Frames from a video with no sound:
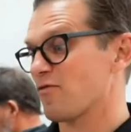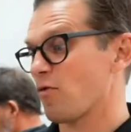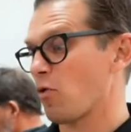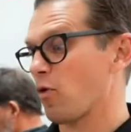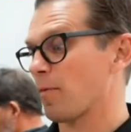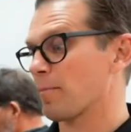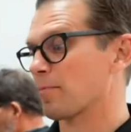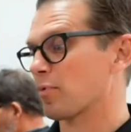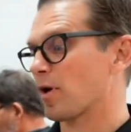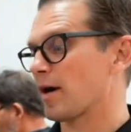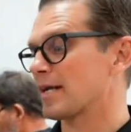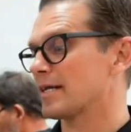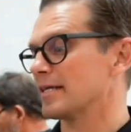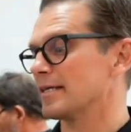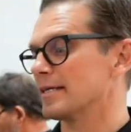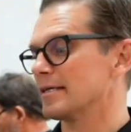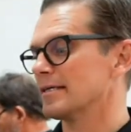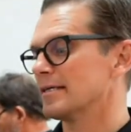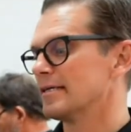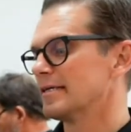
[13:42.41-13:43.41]
for
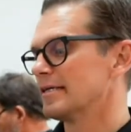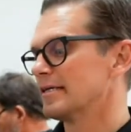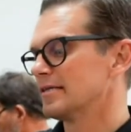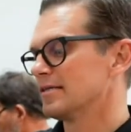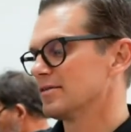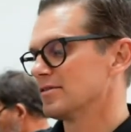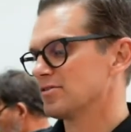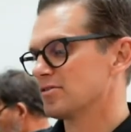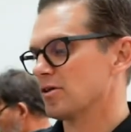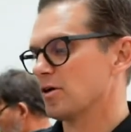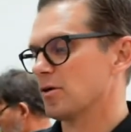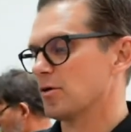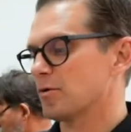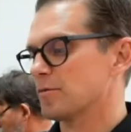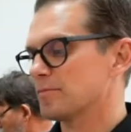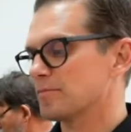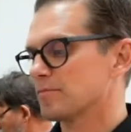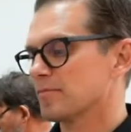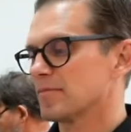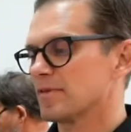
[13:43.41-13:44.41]
break-in.
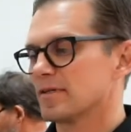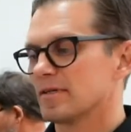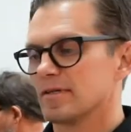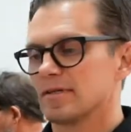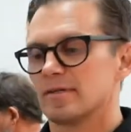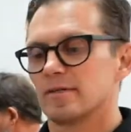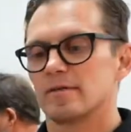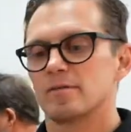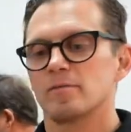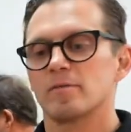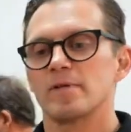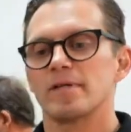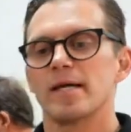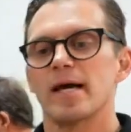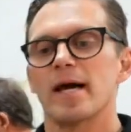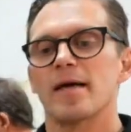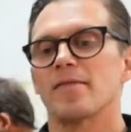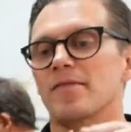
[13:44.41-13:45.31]
So we